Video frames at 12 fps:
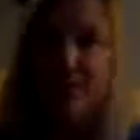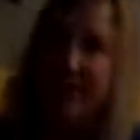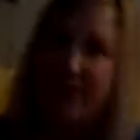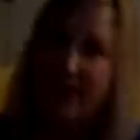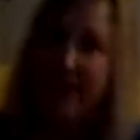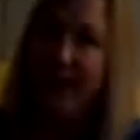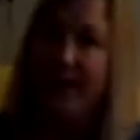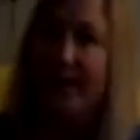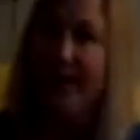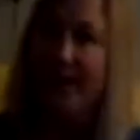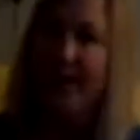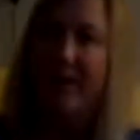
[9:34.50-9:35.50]
sick,
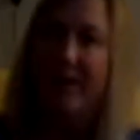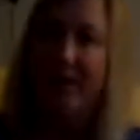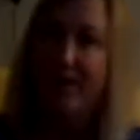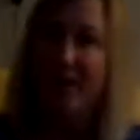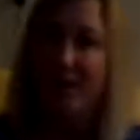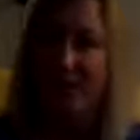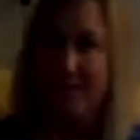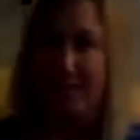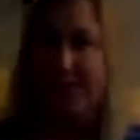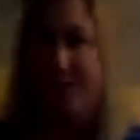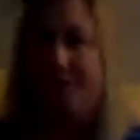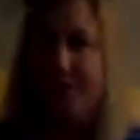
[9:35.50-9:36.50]

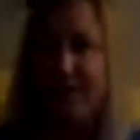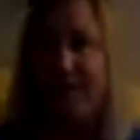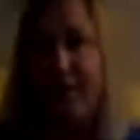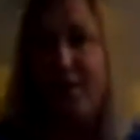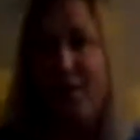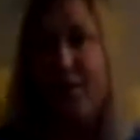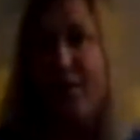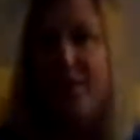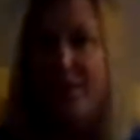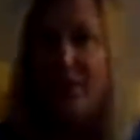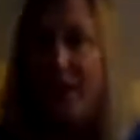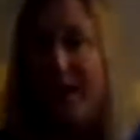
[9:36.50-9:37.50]
you know, or they're
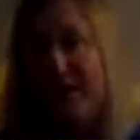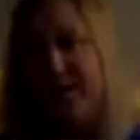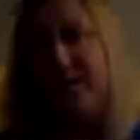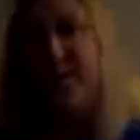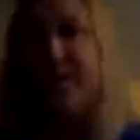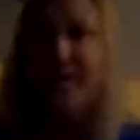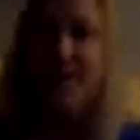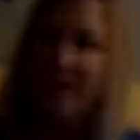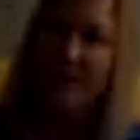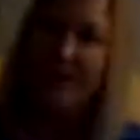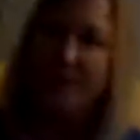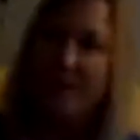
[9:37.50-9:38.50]
crazy, or they're
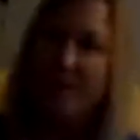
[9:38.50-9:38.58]
this.